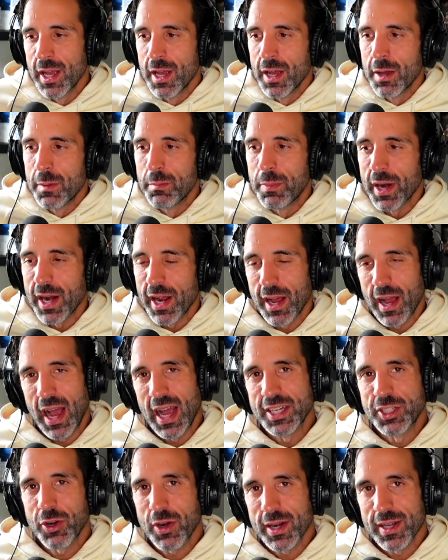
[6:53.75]
but I, I
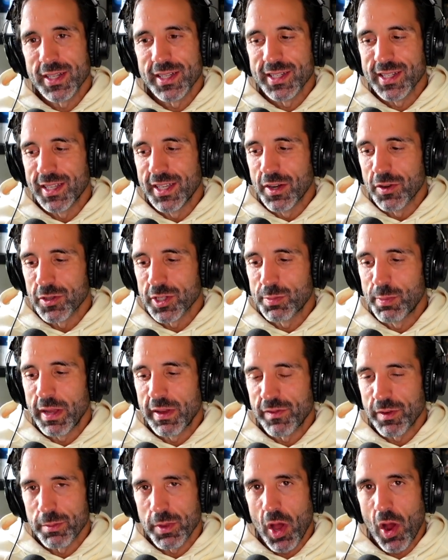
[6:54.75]
try to, you know, speak
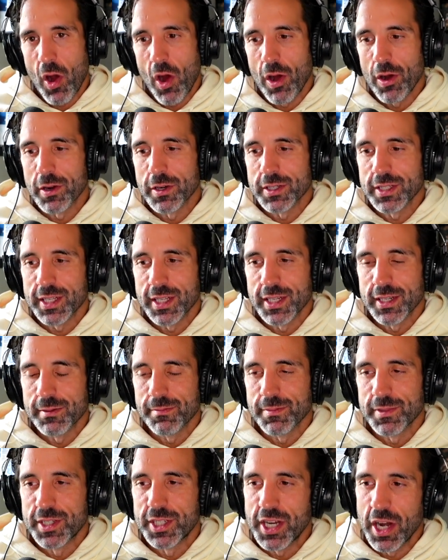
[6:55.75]
from the heart
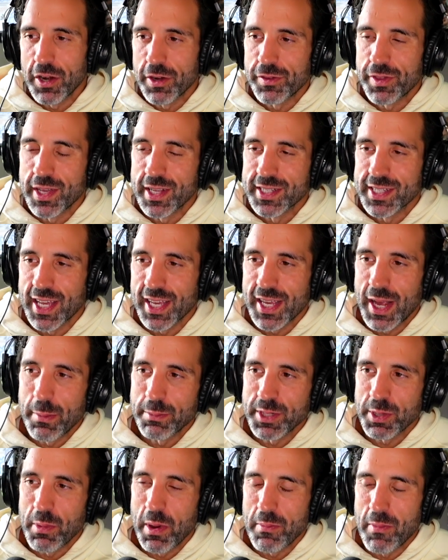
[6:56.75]
and share things that come
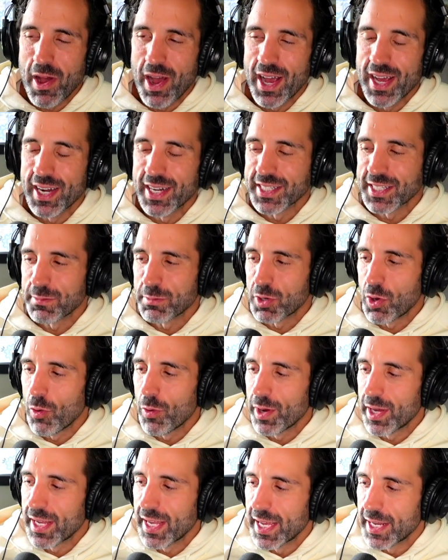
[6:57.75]
to my mind as I'm
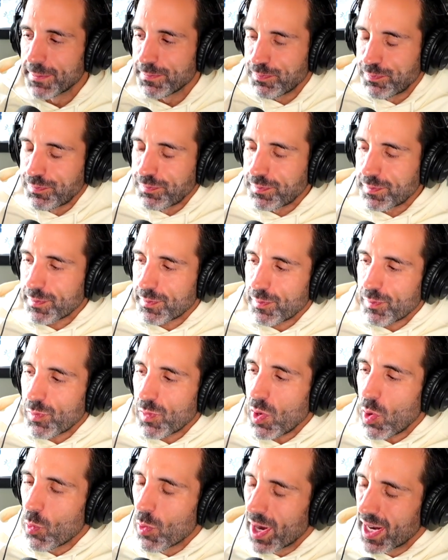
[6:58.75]
going. And
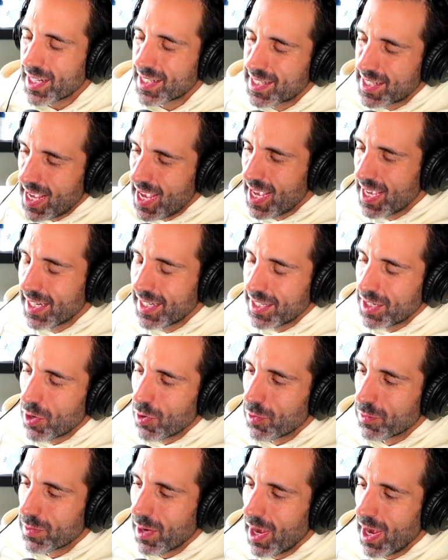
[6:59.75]
when I said, you
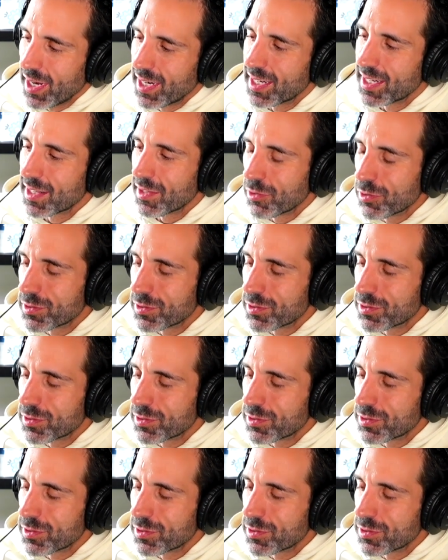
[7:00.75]
know, I didn't lose